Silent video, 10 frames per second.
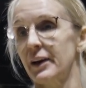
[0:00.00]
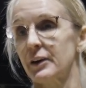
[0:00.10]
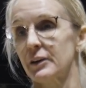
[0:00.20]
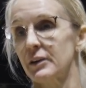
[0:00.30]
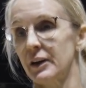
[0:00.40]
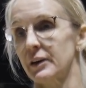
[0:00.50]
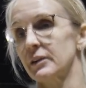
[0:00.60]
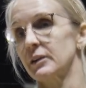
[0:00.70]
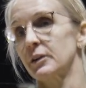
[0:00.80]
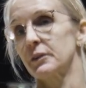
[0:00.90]
It could it
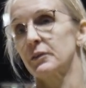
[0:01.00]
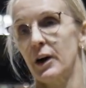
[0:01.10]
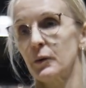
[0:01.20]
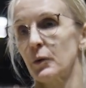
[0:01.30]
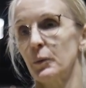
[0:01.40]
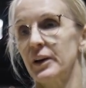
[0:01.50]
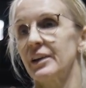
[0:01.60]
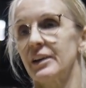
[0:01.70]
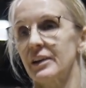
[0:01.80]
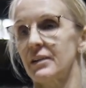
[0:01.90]
could have gone where we
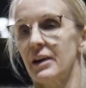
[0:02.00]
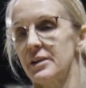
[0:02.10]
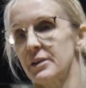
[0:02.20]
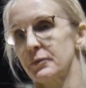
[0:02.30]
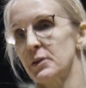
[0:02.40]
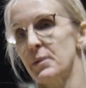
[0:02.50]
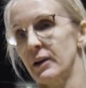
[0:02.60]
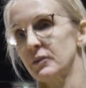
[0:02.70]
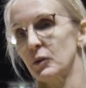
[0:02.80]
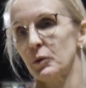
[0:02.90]
didn't get enough
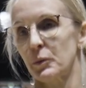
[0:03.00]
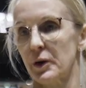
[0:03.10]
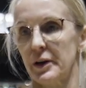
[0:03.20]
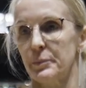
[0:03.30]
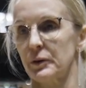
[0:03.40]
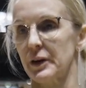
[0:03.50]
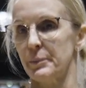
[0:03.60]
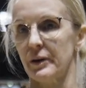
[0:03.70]
rebounds and we weren't able to get